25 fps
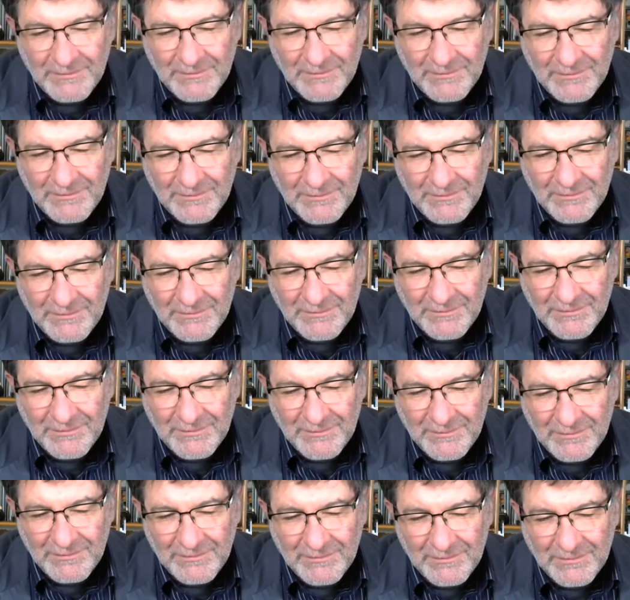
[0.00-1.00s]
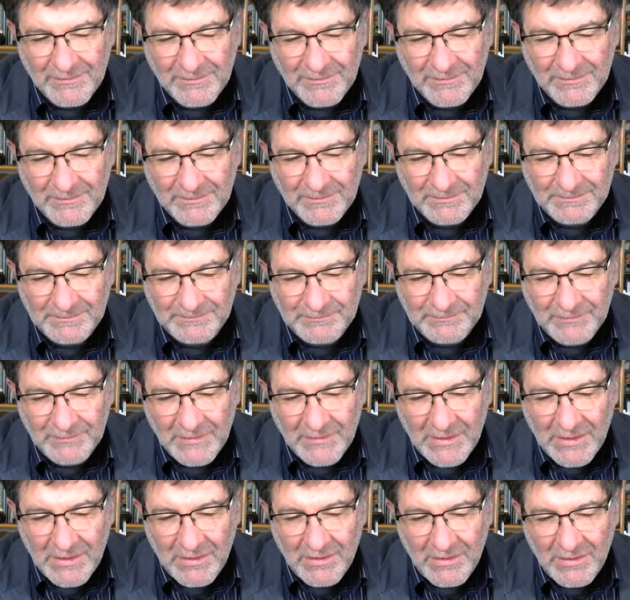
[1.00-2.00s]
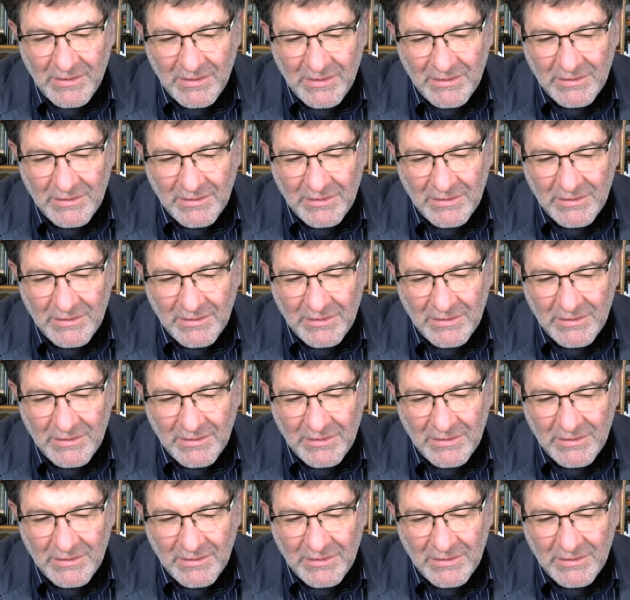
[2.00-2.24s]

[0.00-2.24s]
don't take the Fed discretion